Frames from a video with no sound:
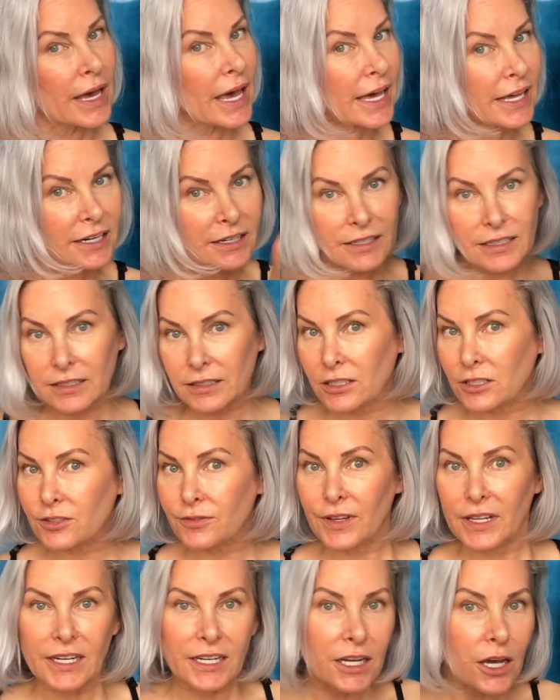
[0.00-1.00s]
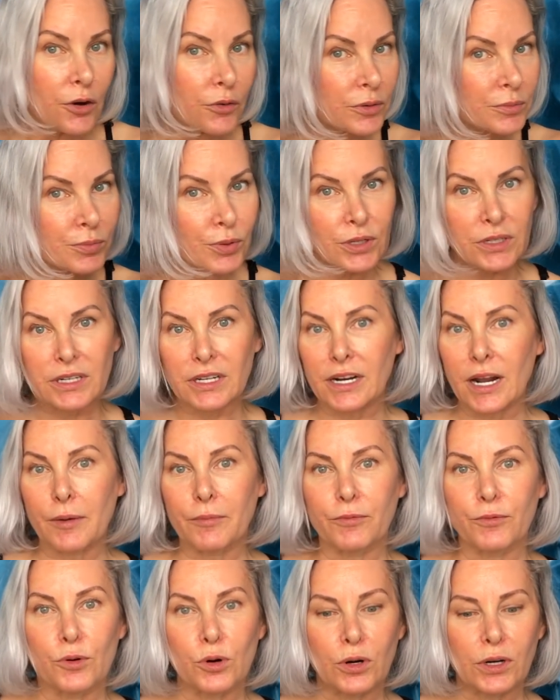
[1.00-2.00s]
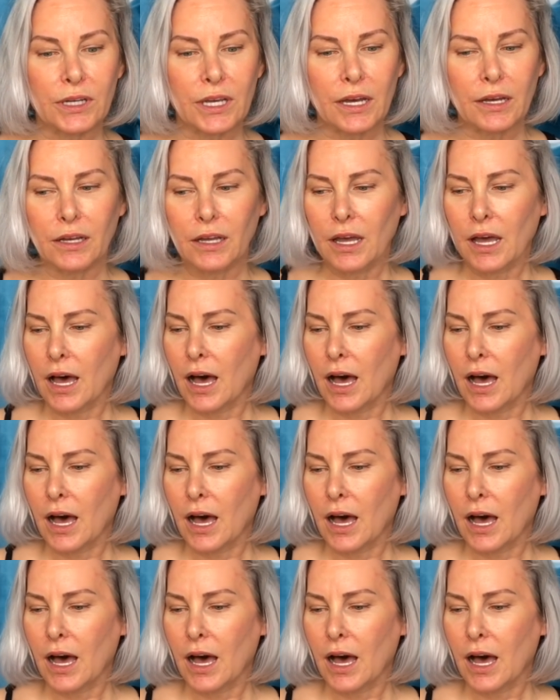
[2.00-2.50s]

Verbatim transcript: editing this video and putting it up for you.